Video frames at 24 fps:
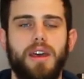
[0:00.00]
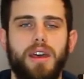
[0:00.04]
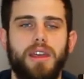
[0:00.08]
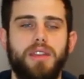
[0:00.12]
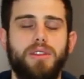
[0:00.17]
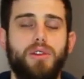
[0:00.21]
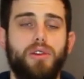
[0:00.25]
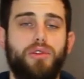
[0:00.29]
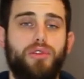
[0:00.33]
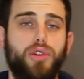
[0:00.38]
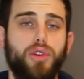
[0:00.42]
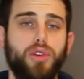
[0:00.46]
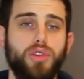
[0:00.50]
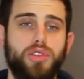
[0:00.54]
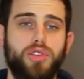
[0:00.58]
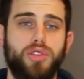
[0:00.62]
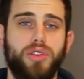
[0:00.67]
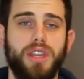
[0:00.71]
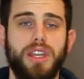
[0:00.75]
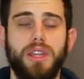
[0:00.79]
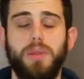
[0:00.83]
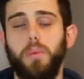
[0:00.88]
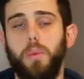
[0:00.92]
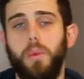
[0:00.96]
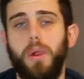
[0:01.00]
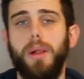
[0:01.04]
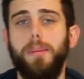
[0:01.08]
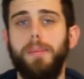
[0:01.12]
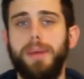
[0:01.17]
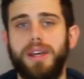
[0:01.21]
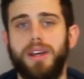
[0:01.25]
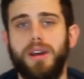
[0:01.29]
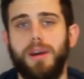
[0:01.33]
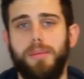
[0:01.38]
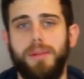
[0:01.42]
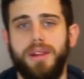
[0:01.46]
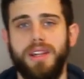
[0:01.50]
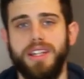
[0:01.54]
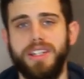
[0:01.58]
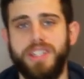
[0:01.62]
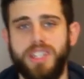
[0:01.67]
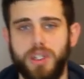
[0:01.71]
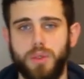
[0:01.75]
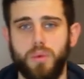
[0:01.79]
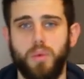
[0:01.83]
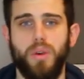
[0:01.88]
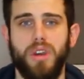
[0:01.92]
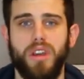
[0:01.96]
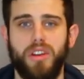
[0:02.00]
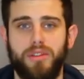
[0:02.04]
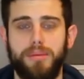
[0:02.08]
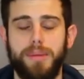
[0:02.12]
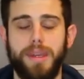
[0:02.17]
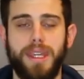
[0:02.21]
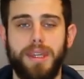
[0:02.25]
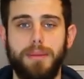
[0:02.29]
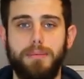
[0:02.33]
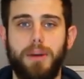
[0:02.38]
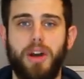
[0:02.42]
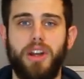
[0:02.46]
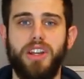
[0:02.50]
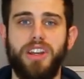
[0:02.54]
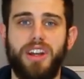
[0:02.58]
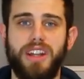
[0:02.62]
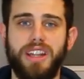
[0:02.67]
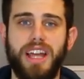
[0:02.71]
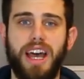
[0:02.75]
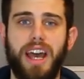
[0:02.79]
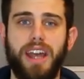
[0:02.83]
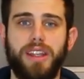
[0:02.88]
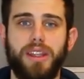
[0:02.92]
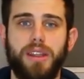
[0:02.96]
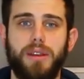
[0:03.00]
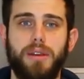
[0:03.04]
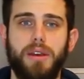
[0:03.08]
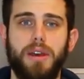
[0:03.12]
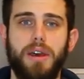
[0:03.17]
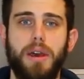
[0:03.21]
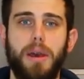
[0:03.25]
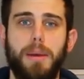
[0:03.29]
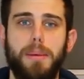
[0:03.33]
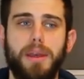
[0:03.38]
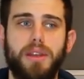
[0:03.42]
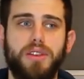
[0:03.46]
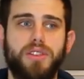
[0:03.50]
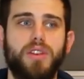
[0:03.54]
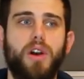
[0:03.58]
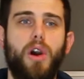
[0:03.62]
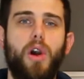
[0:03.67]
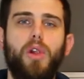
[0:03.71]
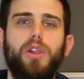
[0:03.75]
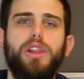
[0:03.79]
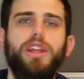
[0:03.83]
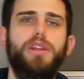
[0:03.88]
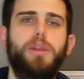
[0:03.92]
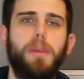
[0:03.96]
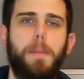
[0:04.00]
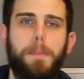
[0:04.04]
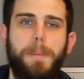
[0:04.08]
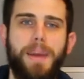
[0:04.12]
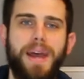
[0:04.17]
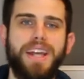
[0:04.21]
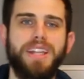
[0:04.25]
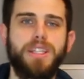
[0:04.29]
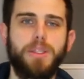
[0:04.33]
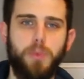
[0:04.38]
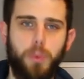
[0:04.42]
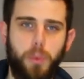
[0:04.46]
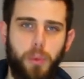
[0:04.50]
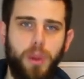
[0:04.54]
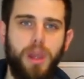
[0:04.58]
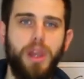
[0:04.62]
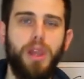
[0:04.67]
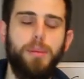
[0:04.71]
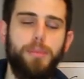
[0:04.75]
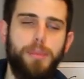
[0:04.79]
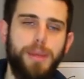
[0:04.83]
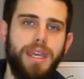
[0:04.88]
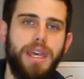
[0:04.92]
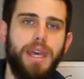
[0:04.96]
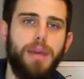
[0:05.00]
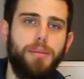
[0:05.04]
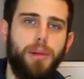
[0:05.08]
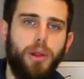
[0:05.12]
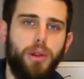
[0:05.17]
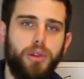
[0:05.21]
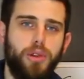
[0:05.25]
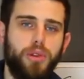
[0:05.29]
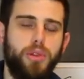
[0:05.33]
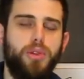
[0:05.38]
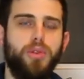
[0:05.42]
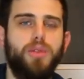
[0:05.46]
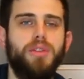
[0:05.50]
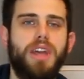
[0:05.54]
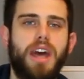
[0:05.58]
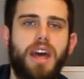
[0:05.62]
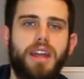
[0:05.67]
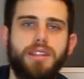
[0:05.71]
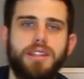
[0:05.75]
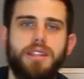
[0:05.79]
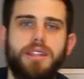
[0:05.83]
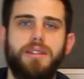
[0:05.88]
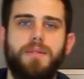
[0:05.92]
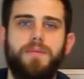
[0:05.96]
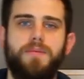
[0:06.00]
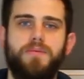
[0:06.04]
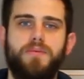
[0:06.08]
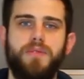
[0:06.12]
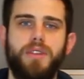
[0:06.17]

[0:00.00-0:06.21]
In the future, it will become a legit way of making money online, because only the best will be able to do that.